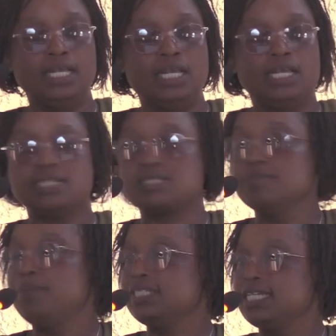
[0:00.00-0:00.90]
it's
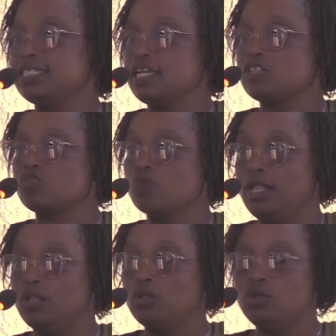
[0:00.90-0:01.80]
important as
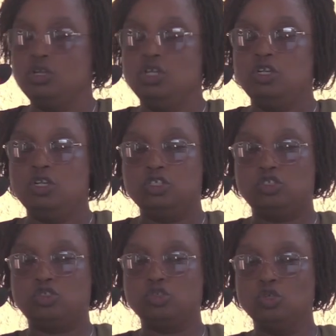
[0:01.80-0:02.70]
well
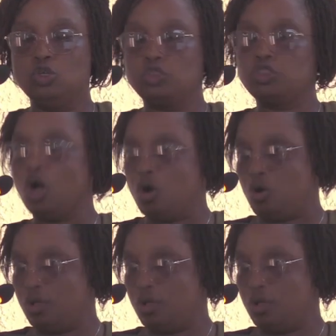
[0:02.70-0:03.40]
to thaw,